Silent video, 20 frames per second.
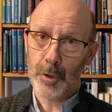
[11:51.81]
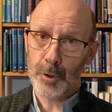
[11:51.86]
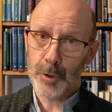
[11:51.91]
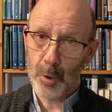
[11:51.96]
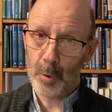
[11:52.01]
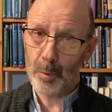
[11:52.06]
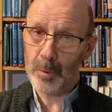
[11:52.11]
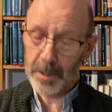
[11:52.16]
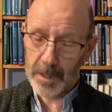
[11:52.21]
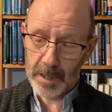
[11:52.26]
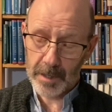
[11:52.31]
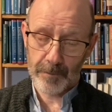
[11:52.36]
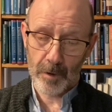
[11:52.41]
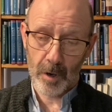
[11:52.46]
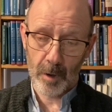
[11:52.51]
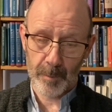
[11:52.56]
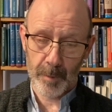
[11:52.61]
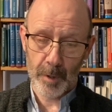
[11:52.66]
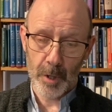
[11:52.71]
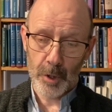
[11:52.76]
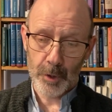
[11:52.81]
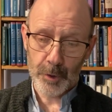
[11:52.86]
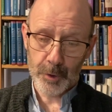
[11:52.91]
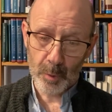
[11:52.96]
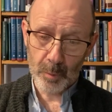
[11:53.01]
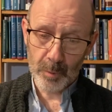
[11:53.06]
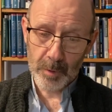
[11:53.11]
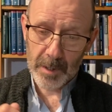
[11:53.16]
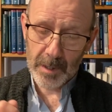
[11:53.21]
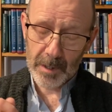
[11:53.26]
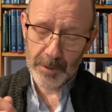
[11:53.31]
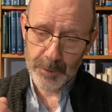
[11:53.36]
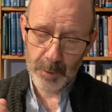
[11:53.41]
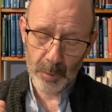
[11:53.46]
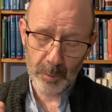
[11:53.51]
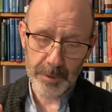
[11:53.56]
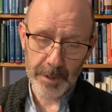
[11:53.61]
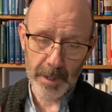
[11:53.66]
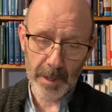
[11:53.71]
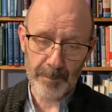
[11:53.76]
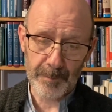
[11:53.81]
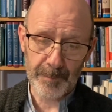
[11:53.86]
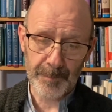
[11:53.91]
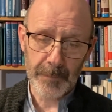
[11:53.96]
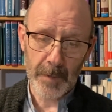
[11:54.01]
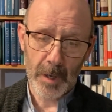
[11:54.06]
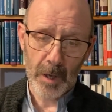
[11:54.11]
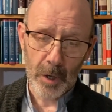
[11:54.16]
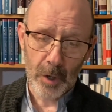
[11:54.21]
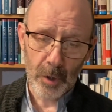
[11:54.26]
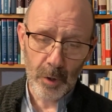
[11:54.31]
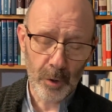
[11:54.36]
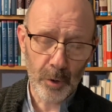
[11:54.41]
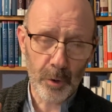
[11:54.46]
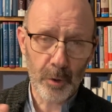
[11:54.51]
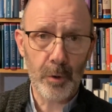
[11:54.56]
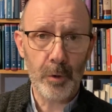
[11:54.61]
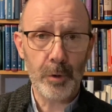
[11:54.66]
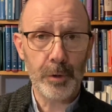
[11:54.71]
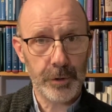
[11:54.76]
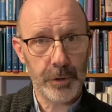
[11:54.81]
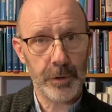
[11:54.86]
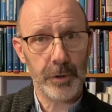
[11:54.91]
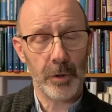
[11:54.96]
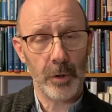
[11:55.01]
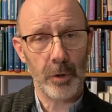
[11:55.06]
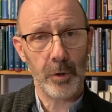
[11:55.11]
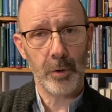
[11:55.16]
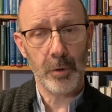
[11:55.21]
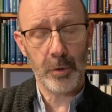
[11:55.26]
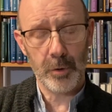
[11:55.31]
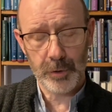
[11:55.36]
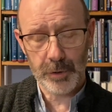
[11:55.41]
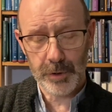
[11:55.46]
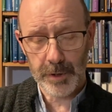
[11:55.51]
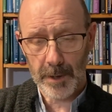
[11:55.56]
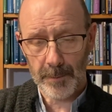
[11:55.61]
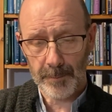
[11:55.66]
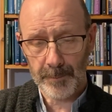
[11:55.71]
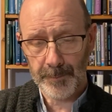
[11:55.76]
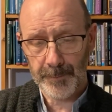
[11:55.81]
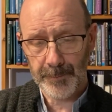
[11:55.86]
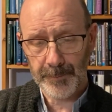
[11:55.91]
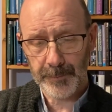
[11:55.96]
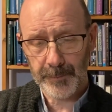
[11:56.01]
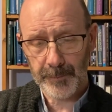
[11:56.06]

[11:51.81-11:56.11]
Don't give up. Don't, don't um, lose lose um,